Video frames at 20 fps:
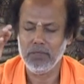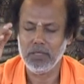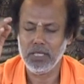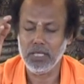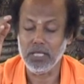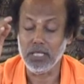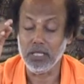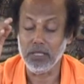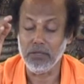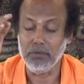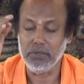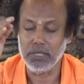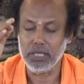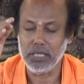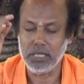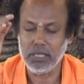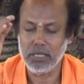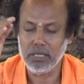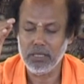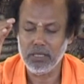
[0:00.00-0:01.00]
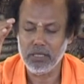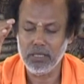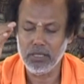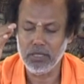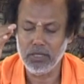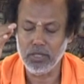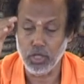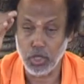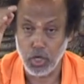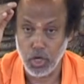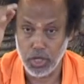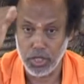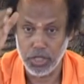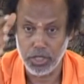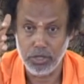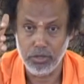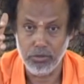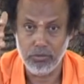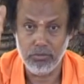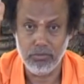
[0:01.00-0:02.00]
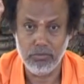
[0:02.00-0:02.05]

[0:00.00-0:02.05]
Think of it, the God in you.